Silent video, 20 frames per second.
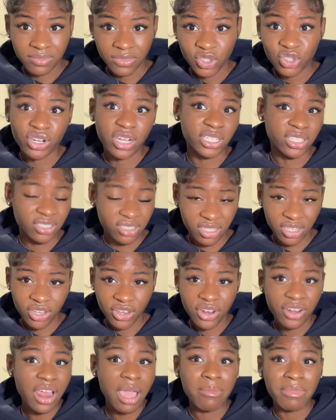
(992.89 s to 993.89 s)
Trust,
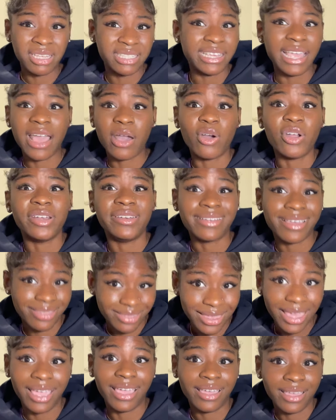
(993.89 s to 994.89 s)
you're not missing out on
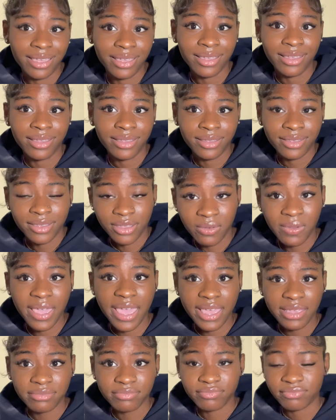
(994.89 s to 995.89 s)
nothing.
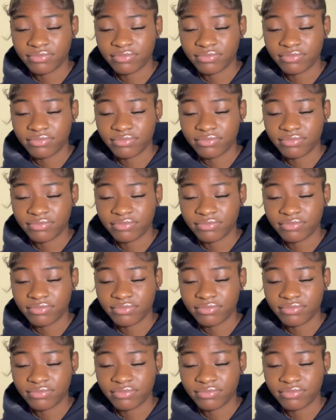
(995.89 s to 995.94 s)
Okay?